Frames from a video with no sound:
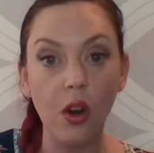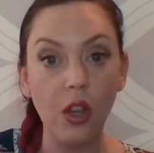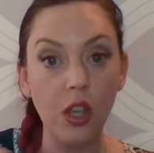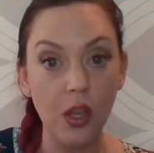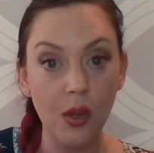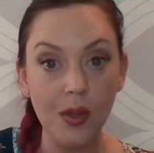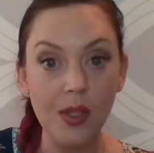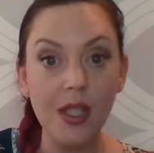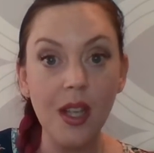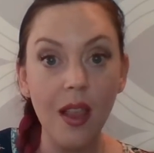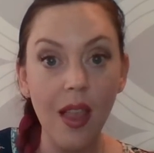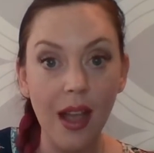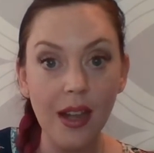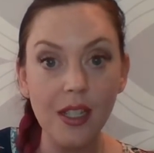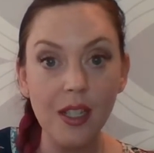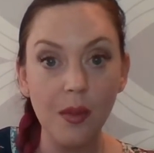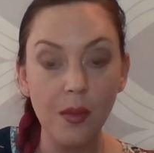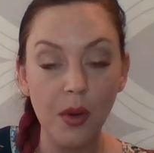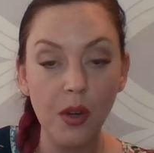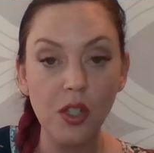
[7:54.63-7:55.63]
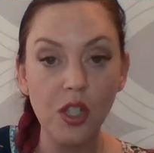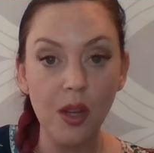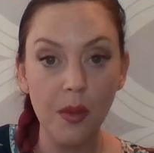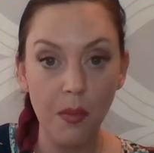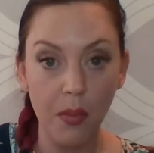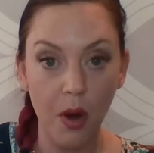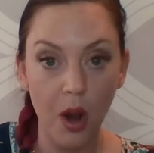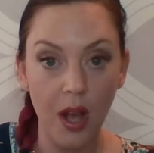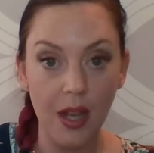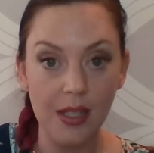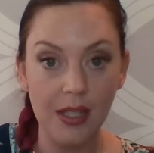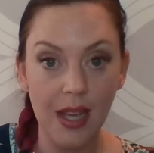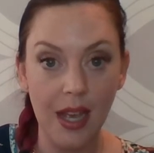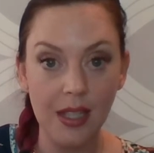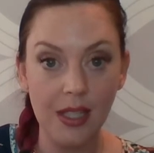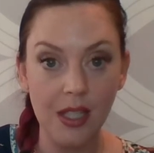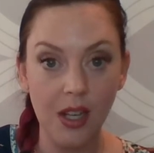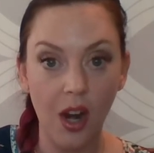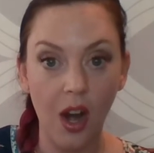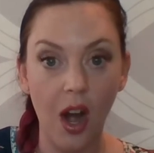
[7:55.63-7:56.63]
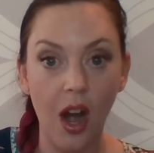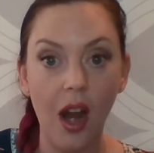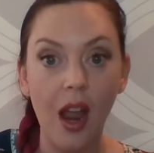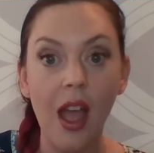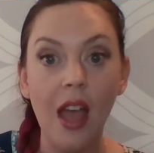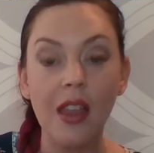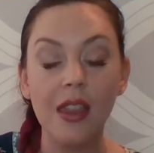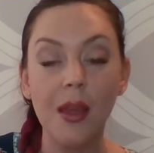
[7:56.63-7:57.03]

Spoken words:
you select a merchant processor,